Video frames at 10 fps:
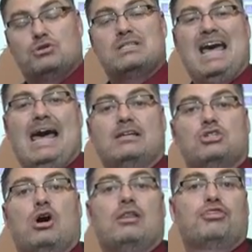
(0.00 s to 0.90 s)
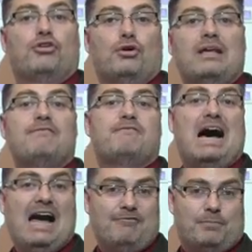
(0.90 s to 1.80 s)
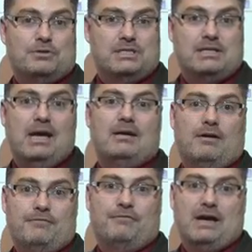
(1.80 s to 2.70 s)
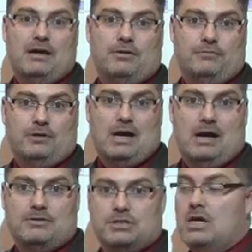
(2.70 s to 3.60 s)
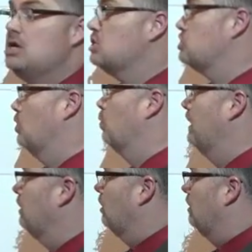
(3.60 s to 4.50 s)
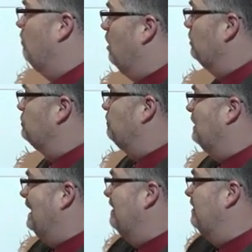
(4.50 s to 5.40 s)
You're taxed on 35% of the value of your house. So we are going to multiply